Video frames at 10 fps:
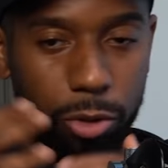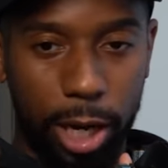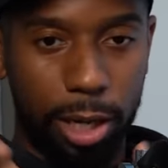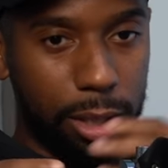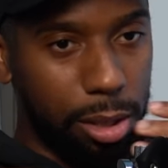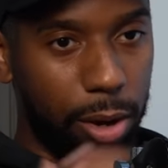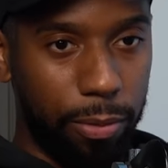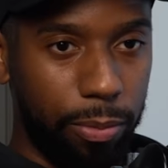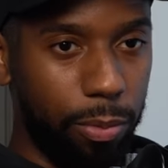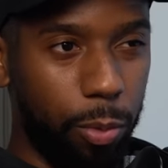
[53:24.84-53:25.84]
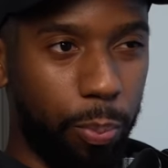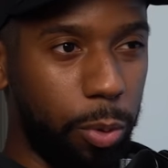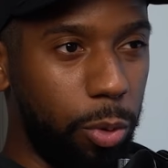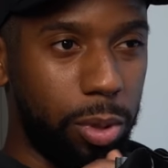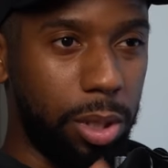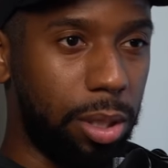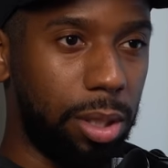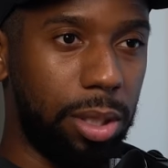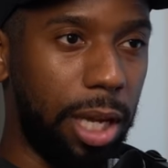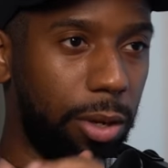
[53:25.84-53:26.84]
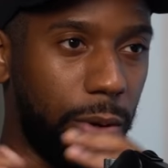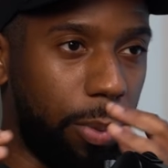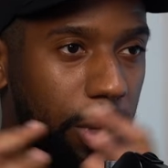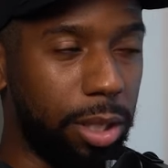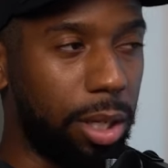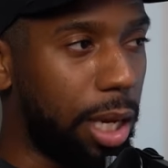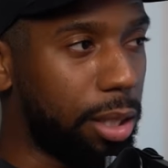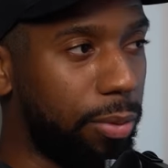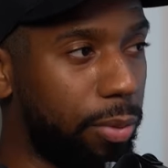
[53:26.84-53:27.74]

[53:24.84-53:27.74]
training and stuff will boost and take your body to the next